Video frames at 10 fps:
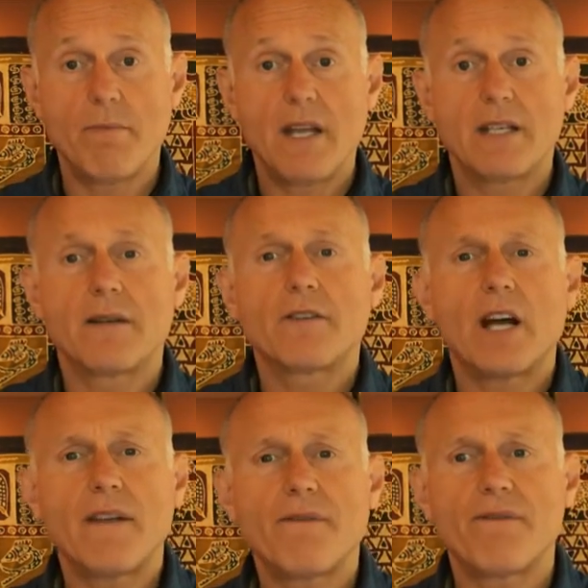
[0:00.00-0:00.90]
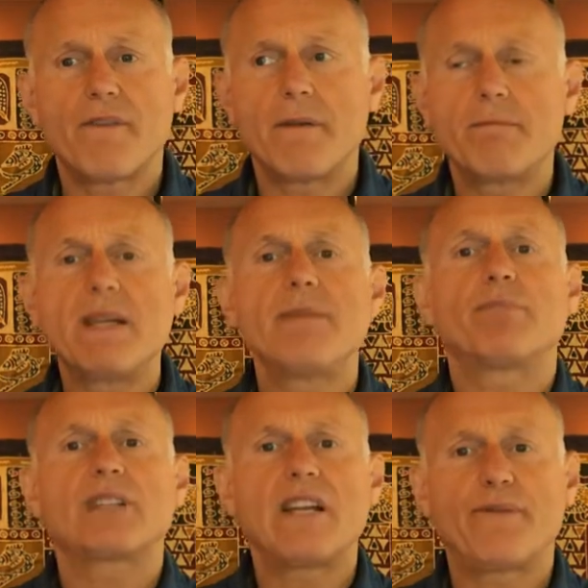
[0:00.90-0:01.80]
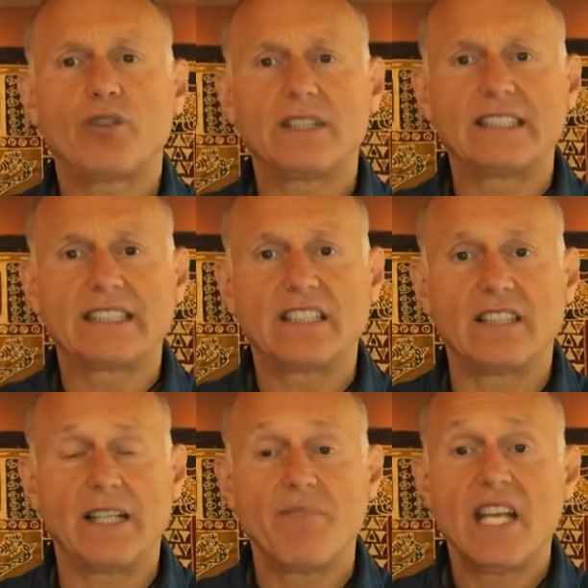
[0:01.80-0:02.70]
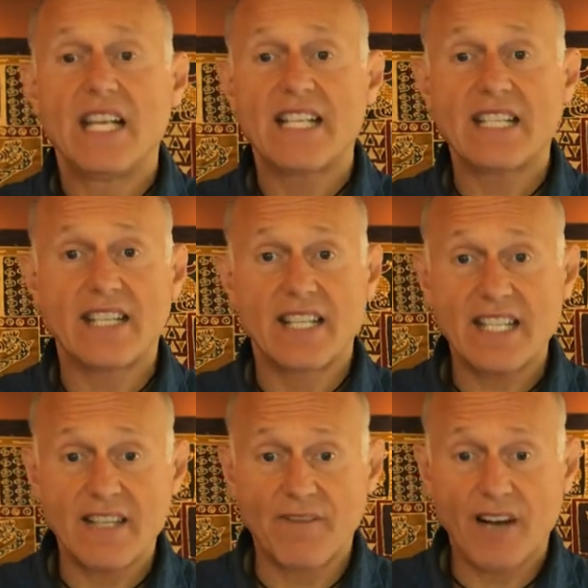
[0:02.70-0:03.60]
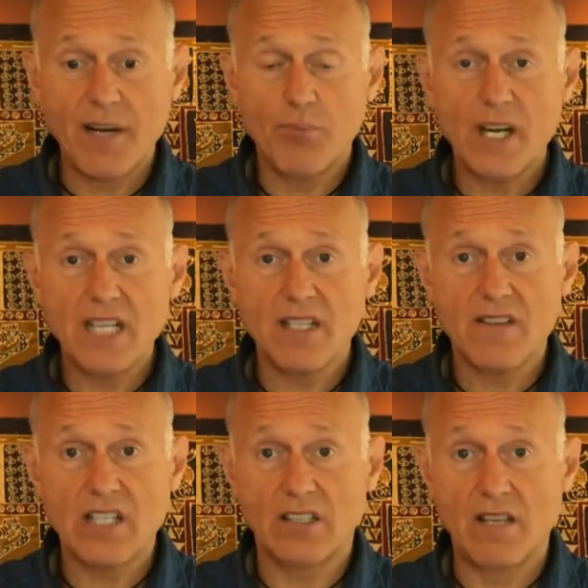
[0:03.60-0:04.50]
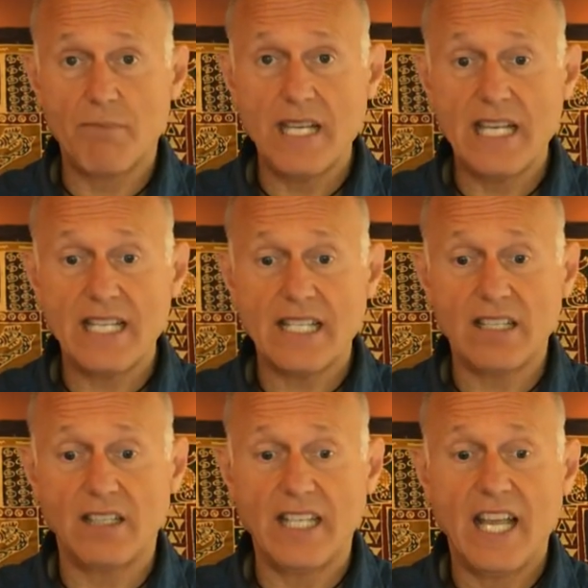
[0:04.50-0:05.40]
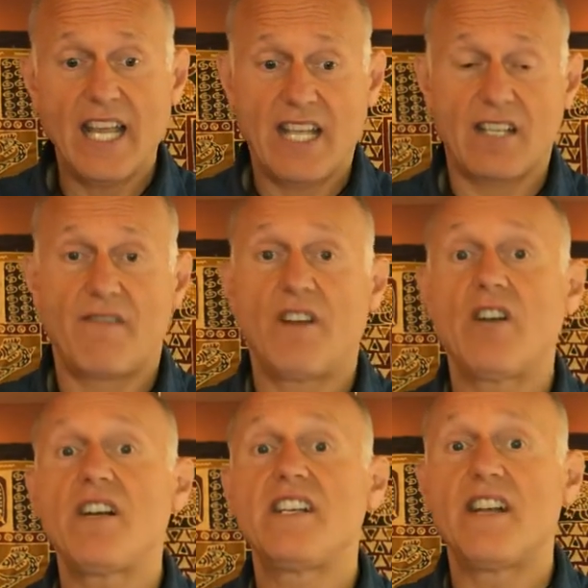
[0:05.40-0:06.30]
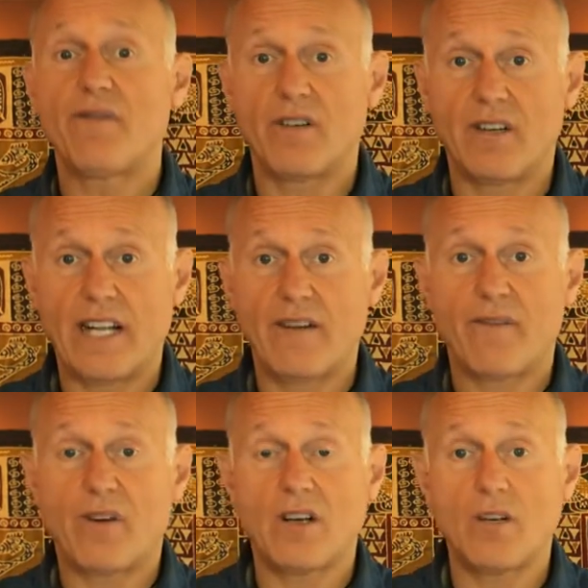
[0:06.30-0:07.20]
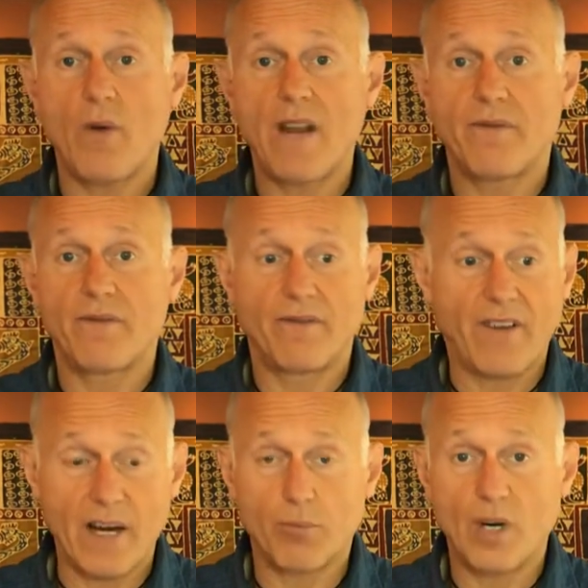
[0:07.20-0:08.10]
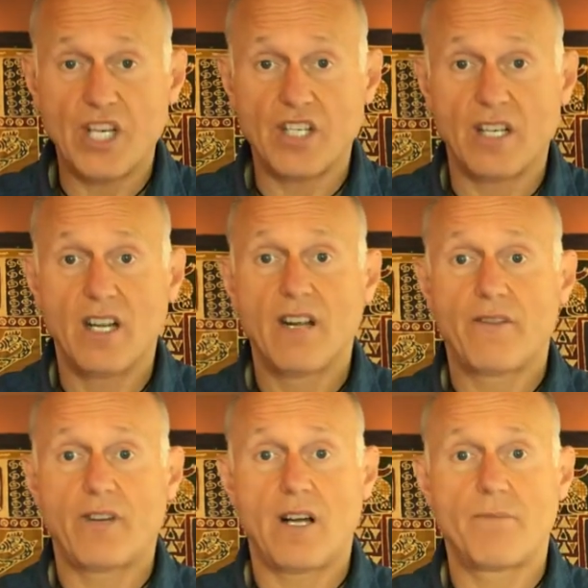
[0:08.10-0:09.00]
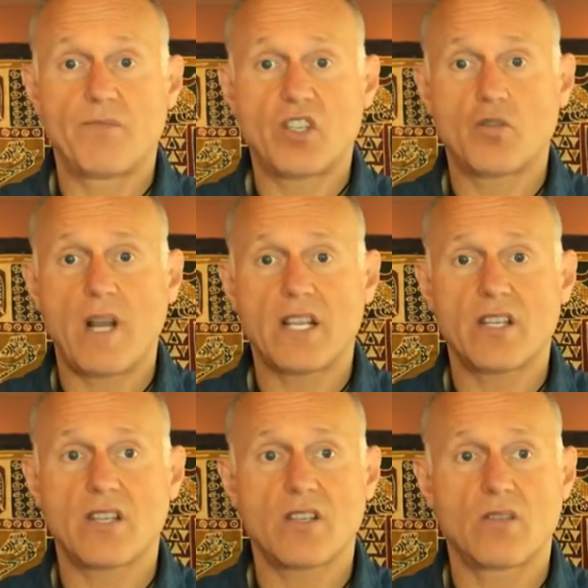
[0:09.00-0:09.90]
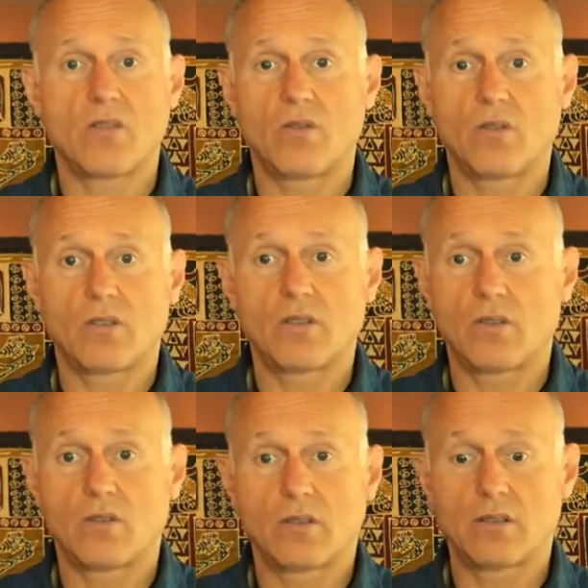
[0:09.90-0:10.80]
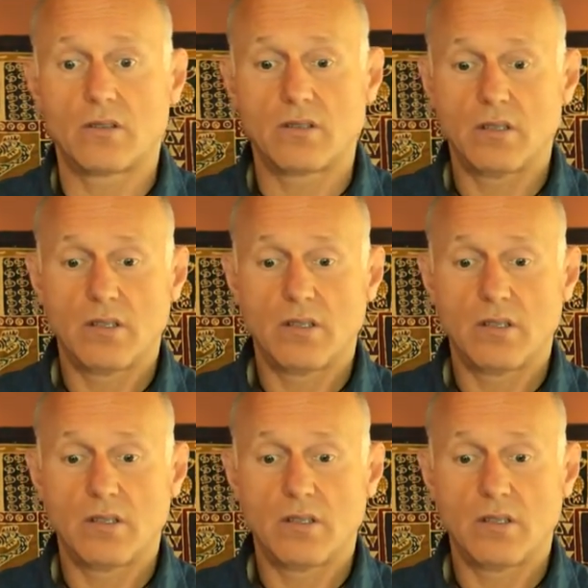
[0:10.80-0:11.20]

try to be playful and silly. The vibration of silly, being silly, is a very different and far away vibration from stress or